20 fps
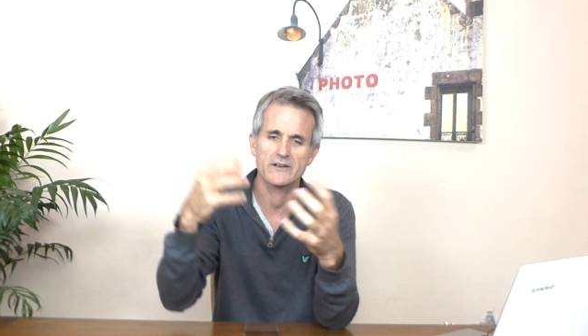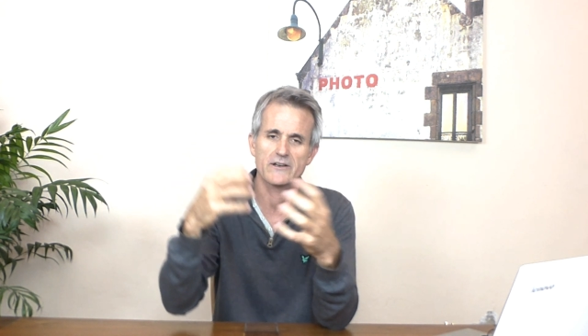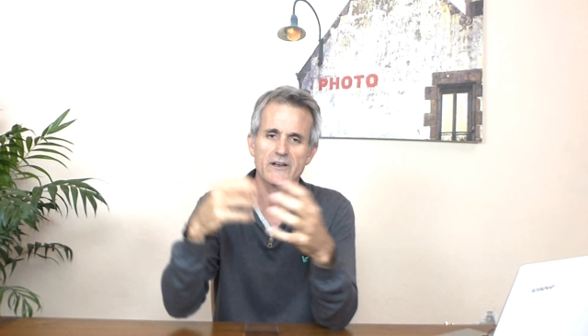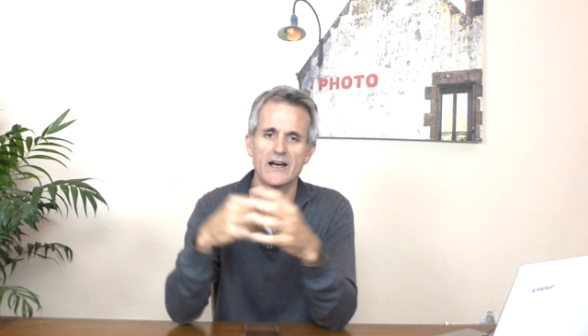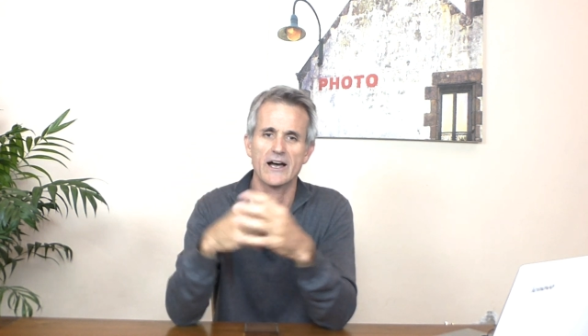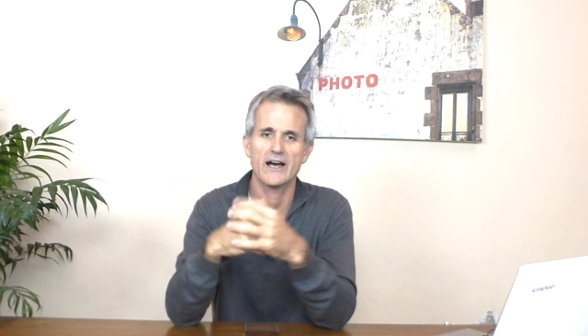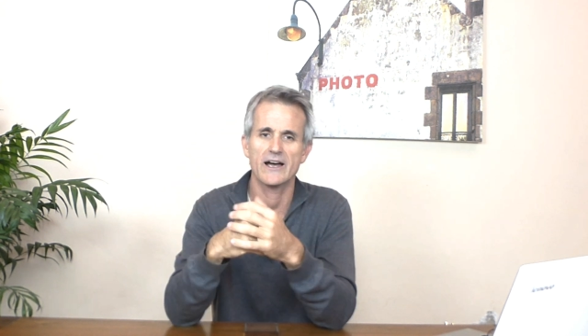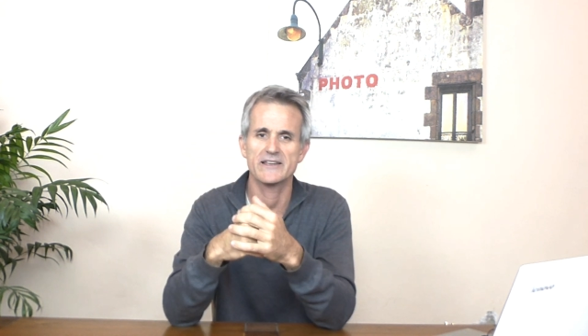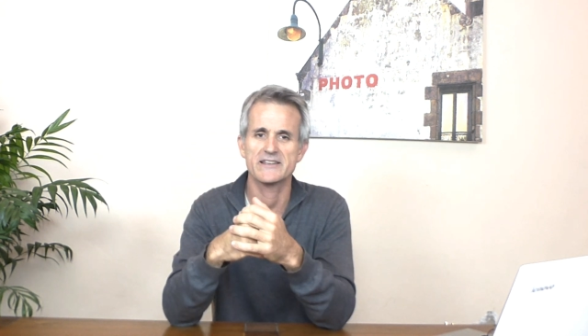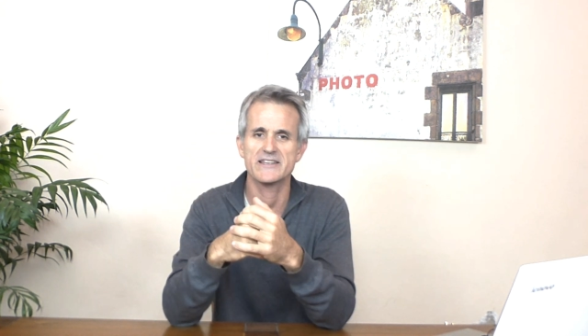
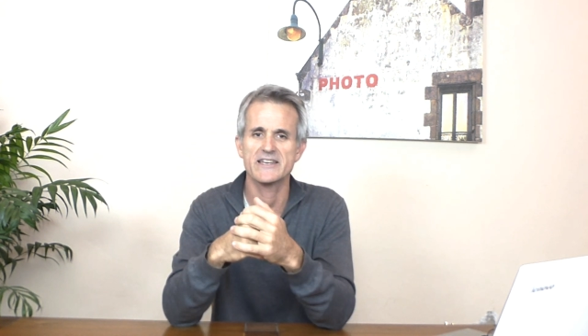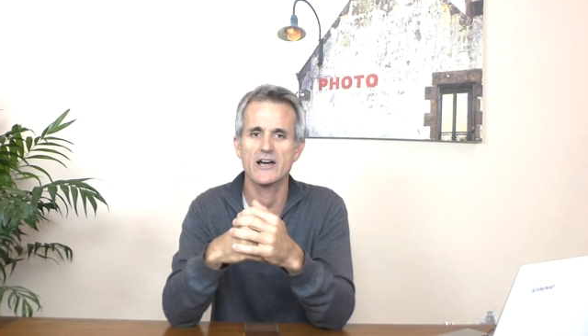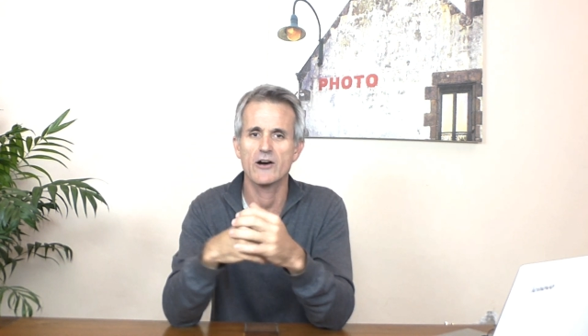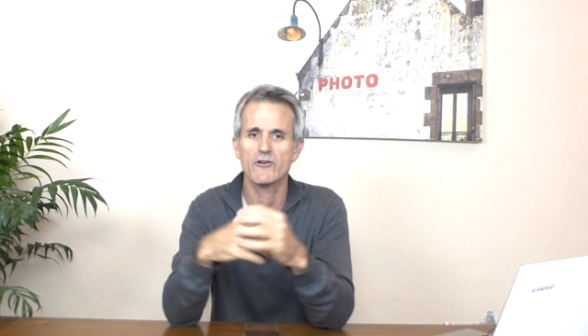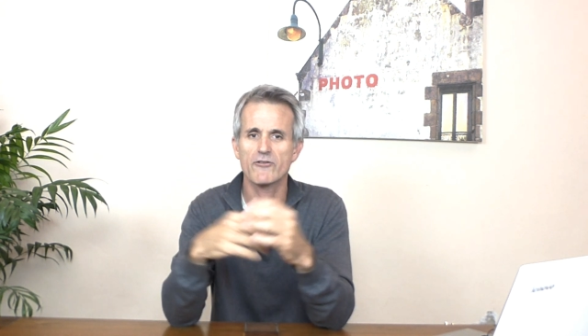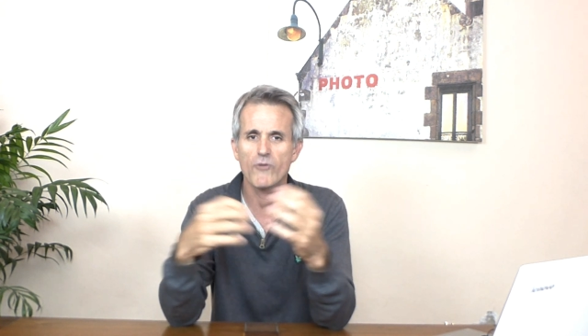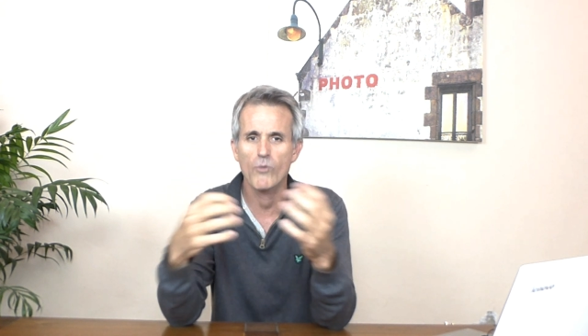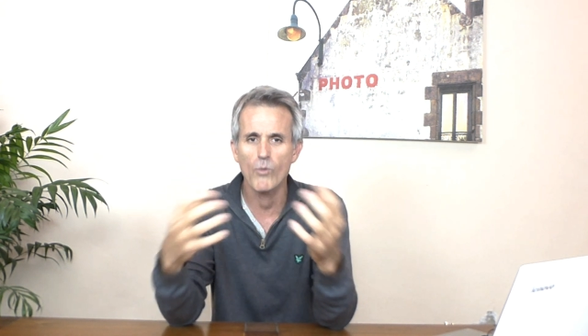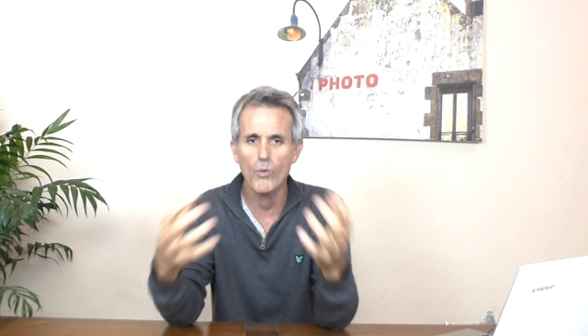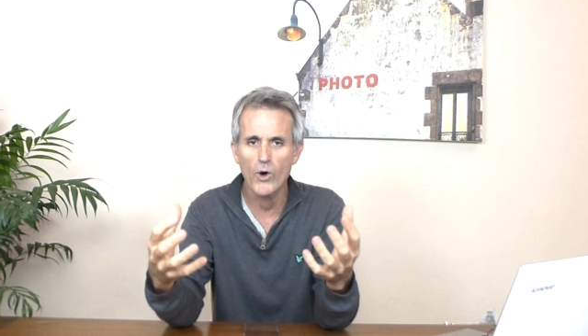idea
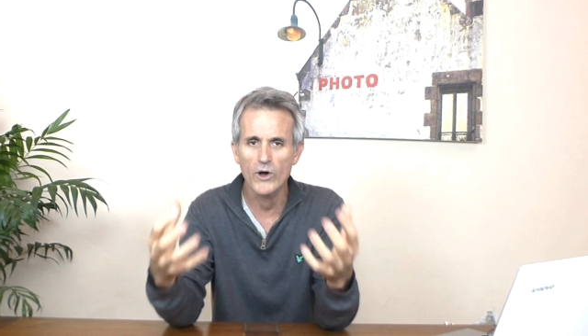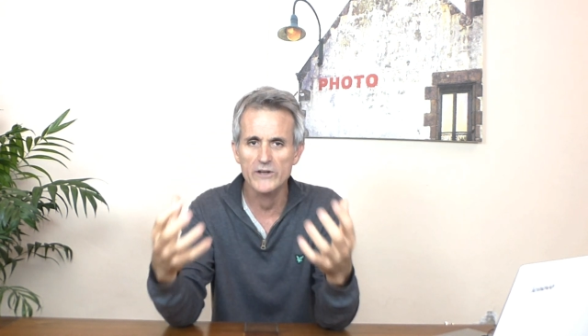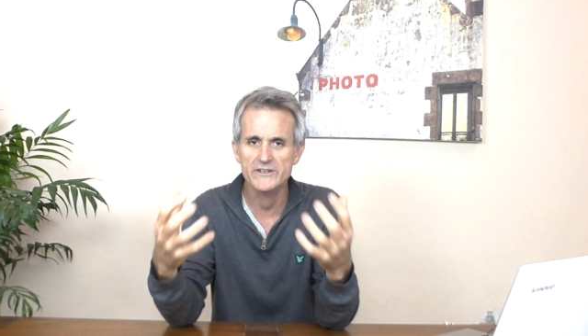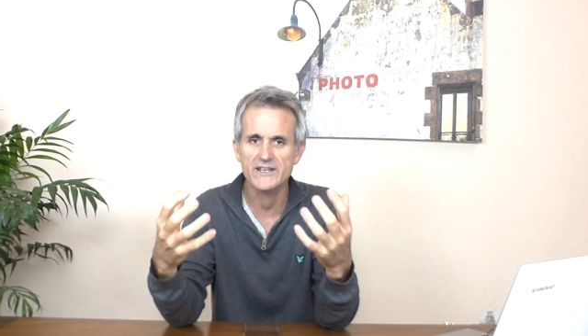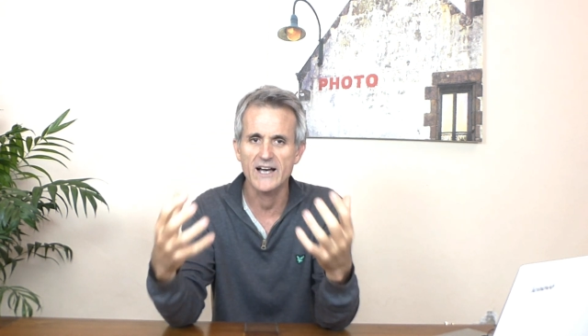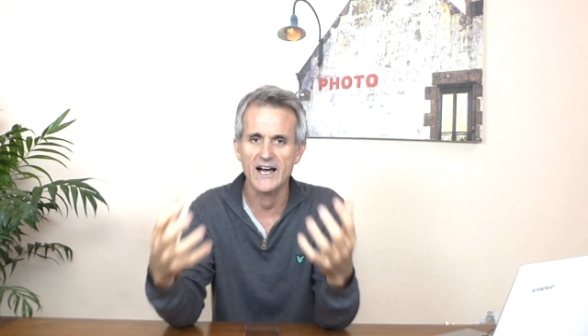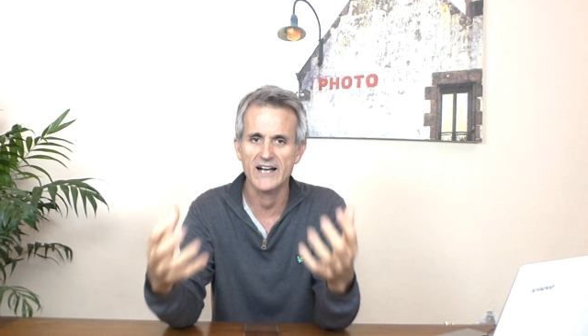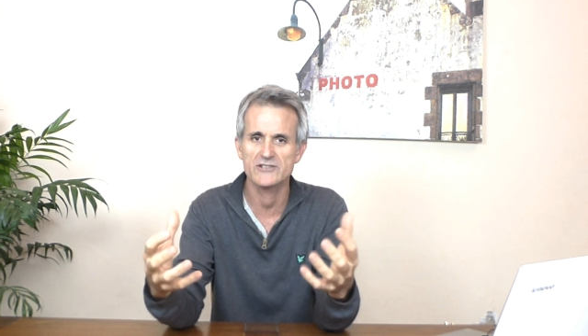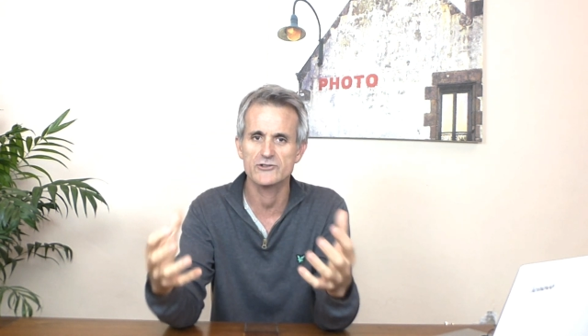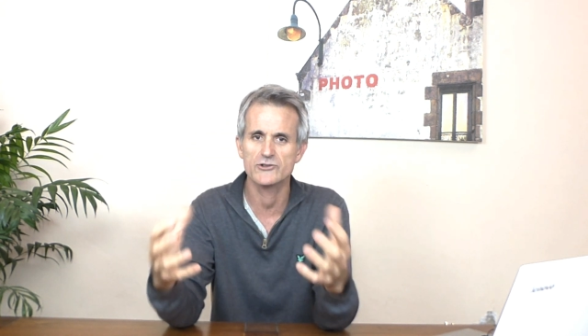of what
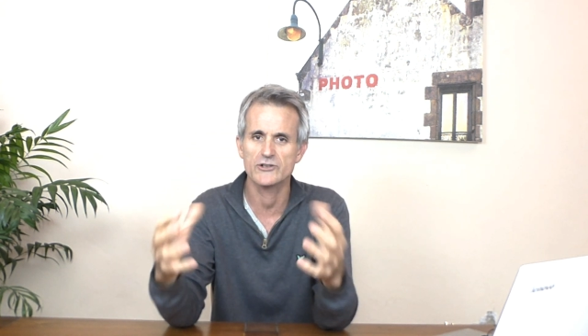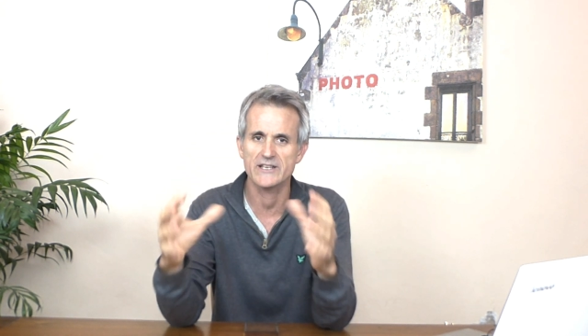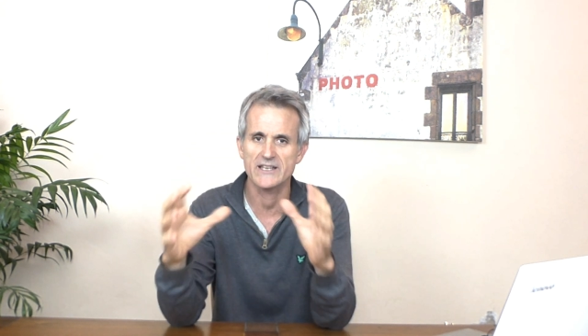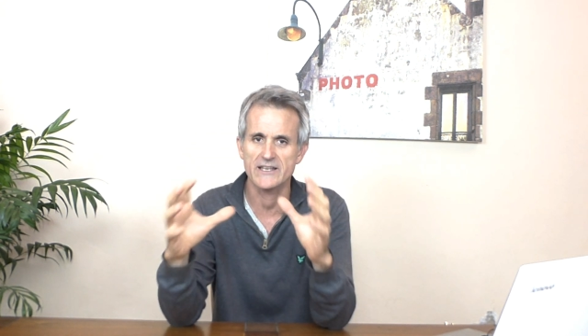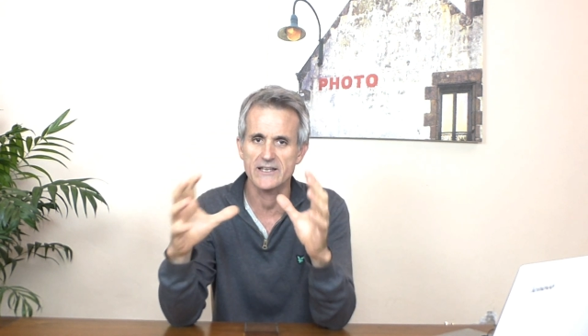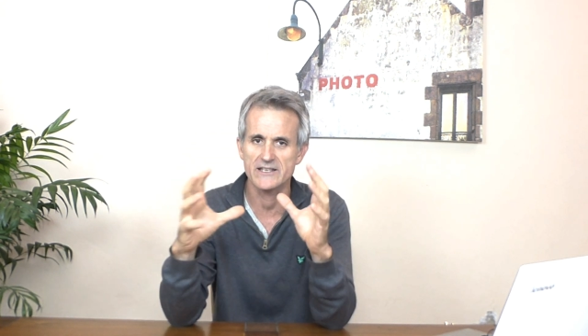actually